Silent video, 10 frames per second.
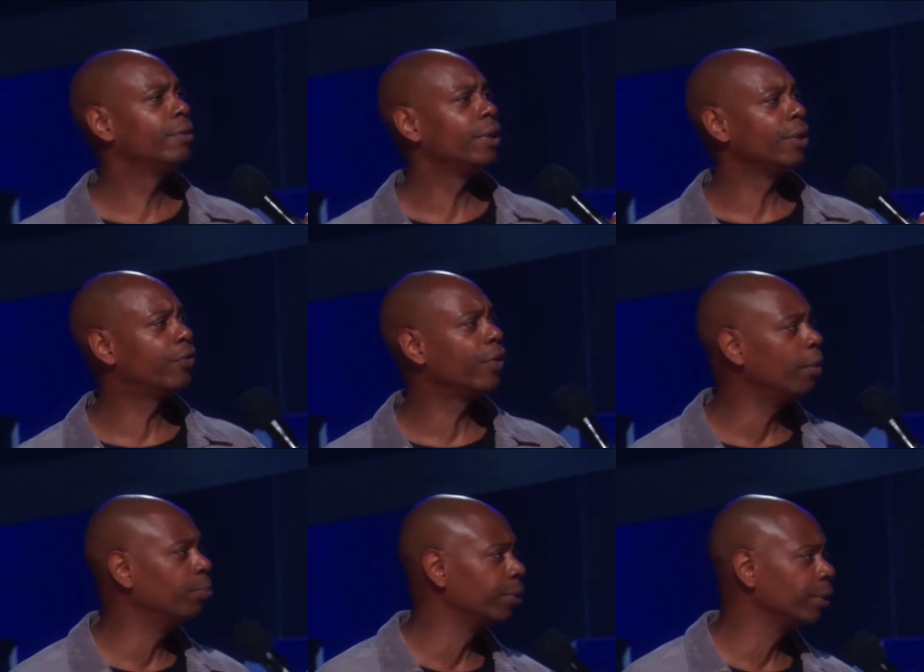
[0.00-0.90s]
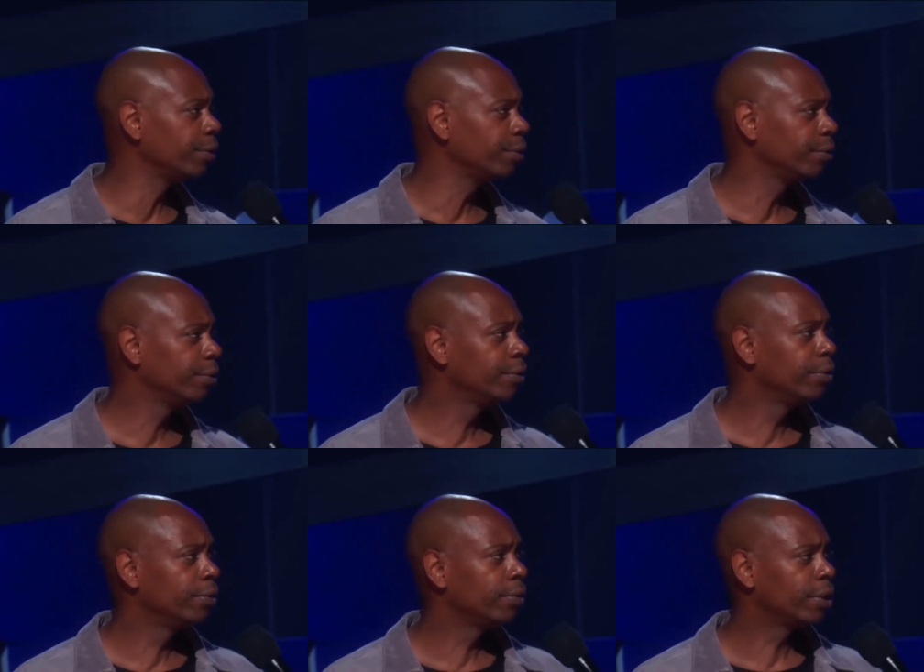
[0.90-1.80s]
and it's humbling
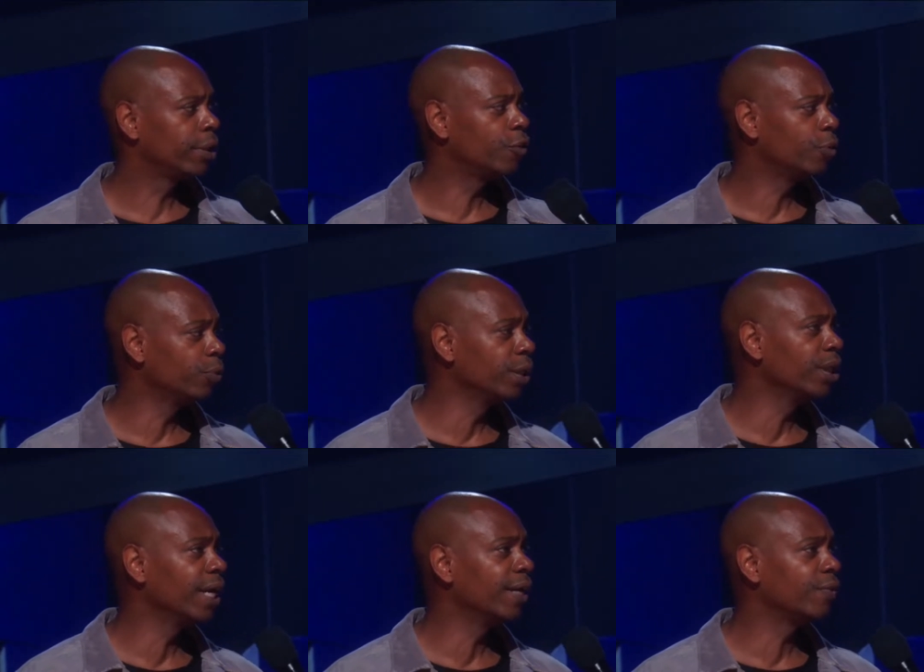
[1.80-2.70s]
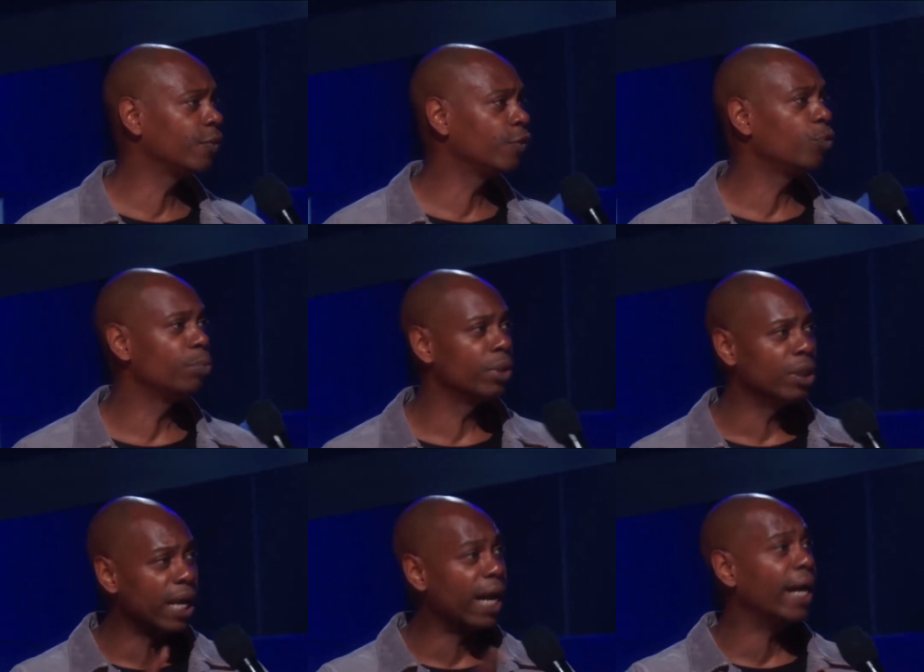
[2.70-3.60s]
because you realize that this woman
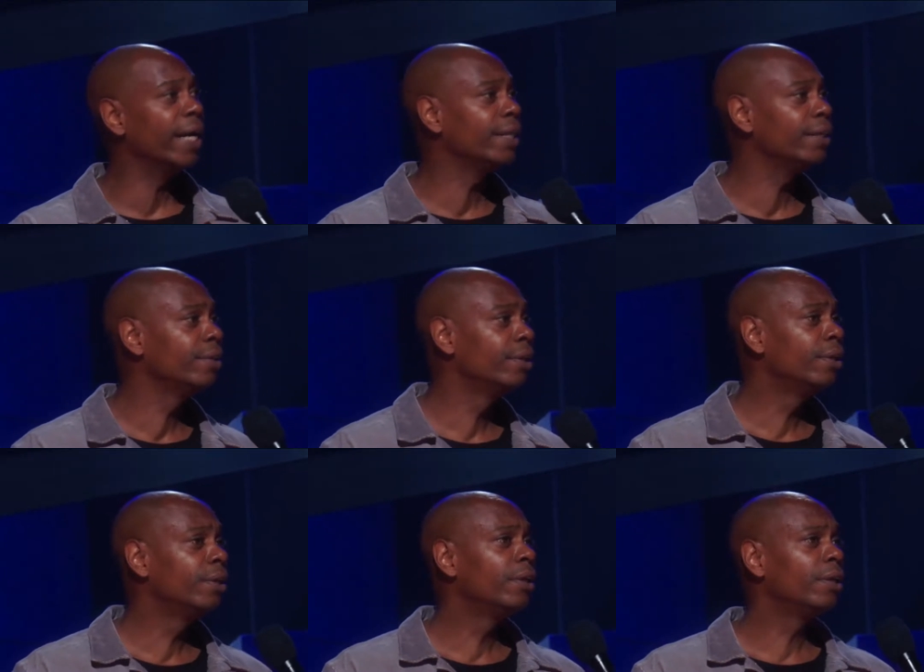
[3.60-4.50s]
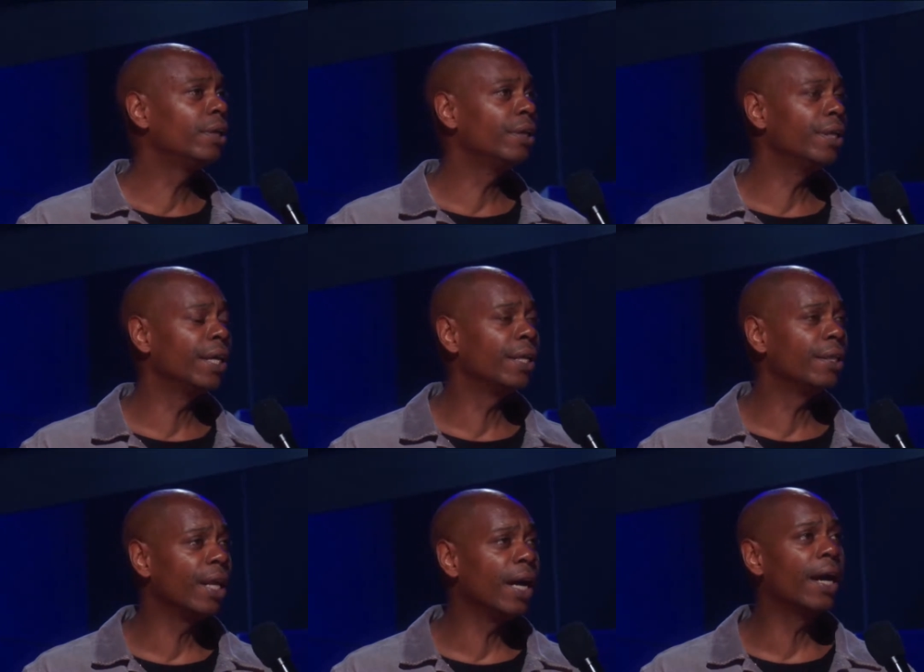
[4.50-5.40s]
lied, and that
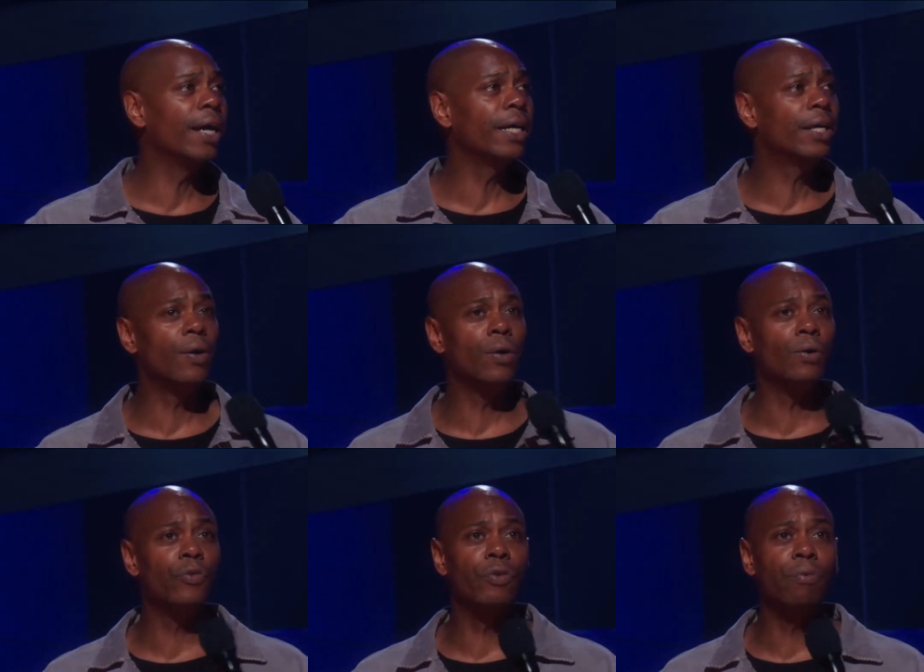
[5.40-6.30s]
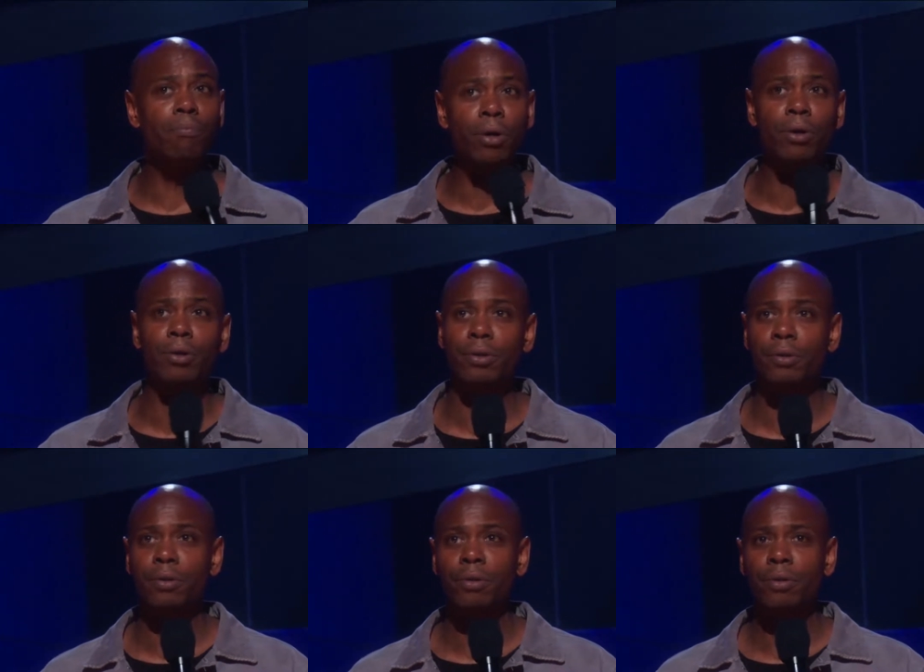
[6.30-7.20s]
lie caused the murder.